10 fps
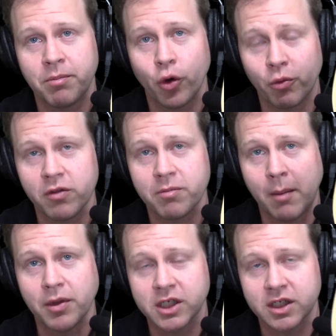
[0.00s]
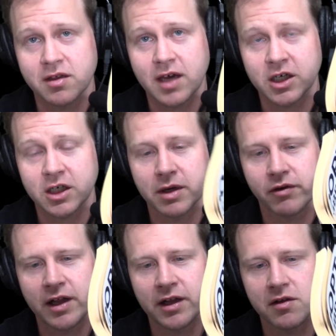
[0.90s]
book was published to this actually be
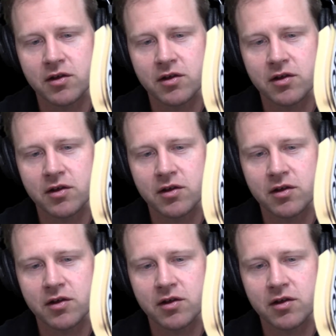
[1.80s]
reality.